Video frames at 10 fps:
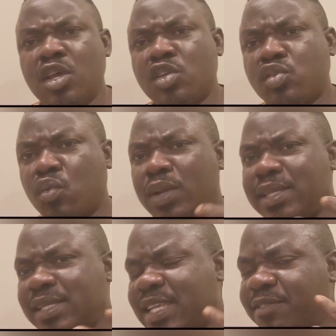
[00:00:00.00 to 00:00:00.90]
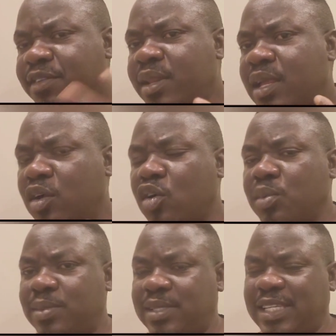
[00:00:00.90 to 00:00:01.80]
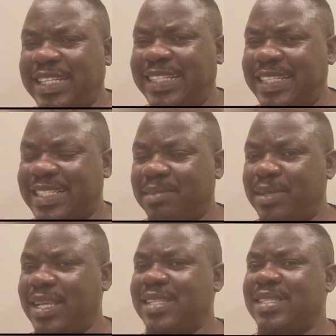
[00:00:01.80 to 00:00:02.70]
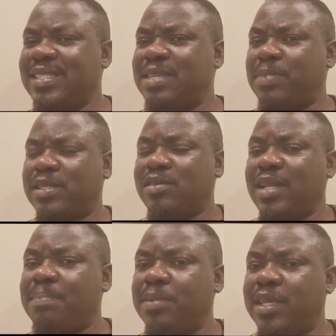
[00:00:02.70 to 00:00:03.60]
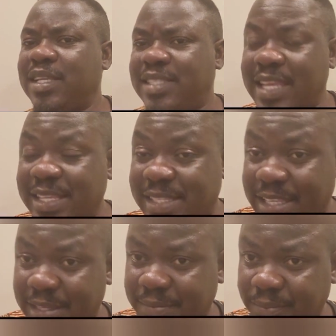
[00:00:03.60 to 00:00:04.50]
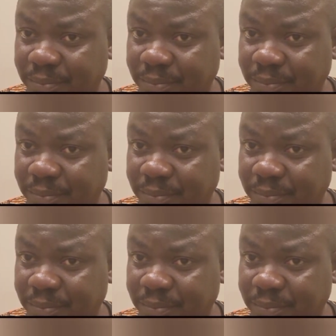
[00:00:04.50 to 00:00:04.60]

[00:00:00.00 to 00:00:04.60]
So when this heavy rain comes, it destabilizes the particular pH that is there.